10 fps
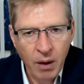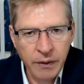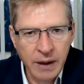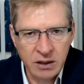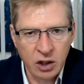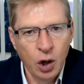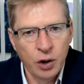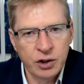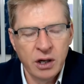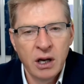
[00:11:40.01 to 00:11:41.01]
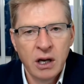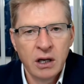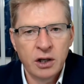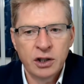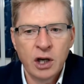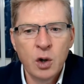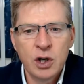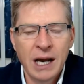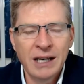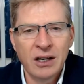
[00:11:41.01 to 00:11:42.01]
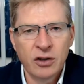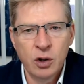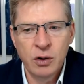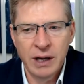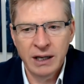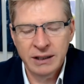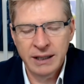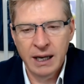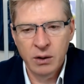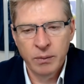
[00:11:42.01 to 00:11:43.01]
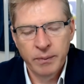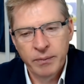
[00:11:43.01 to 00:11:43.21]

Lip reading: There's a cost associated to that sale.